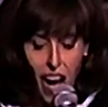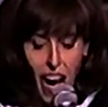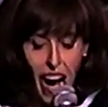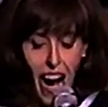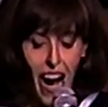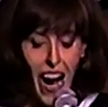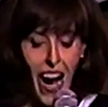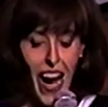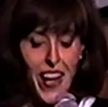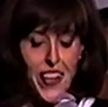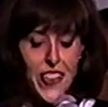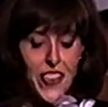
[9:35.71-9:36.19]

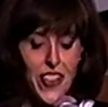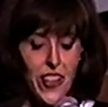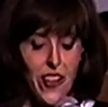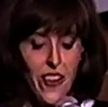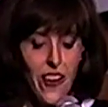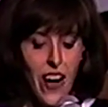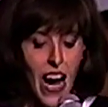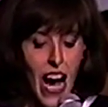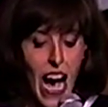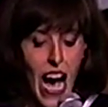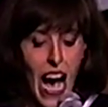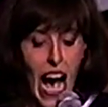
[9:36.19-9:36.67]
I do.
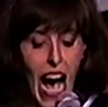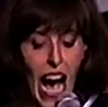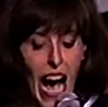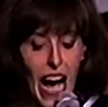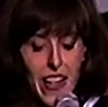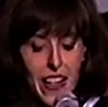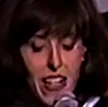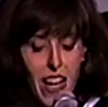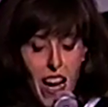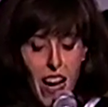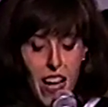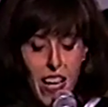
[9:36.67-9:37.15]

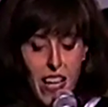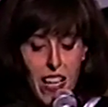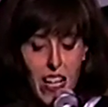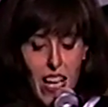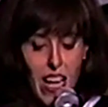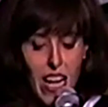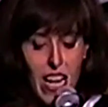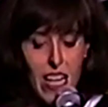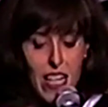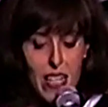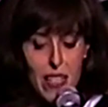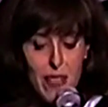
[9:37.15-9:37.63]
And
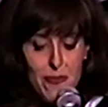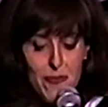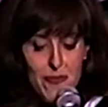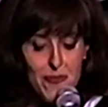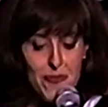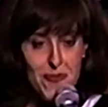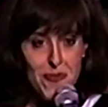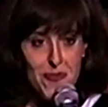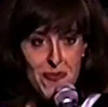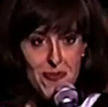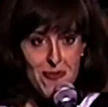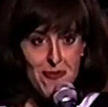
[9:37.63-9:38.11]
I
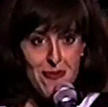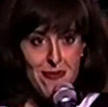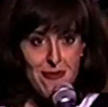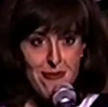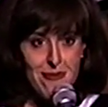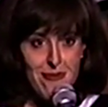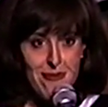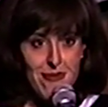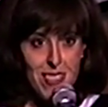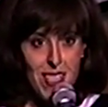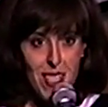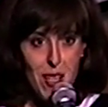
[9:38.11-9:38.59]

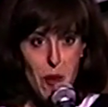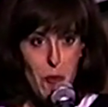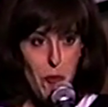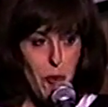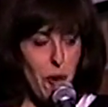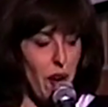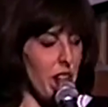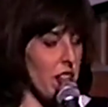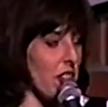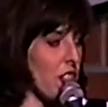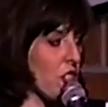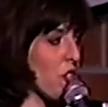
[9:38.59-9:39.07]

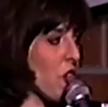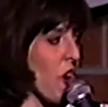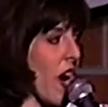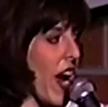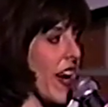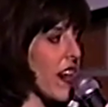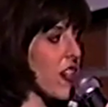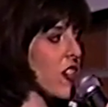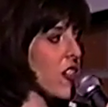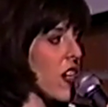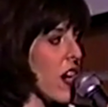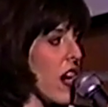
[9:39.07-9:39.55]
bought a
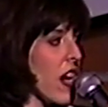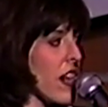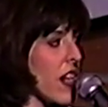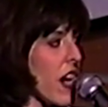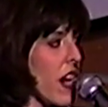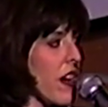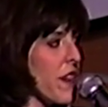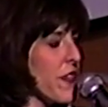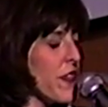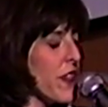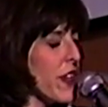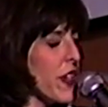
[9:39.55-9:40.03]
tractor, and
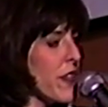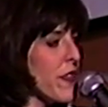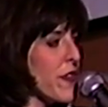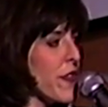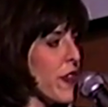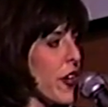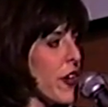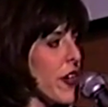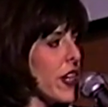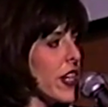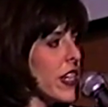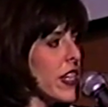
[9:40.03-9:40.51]
I feel
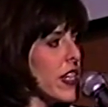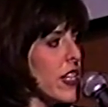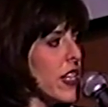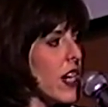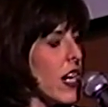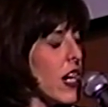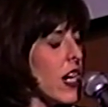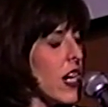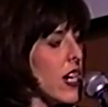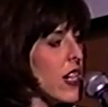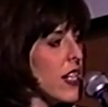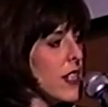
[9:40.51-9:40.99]

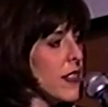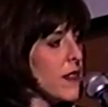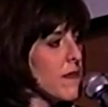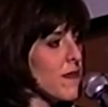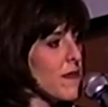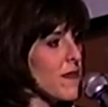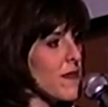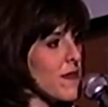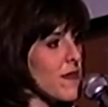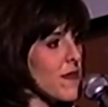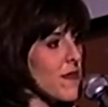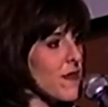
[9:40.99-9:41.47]
very...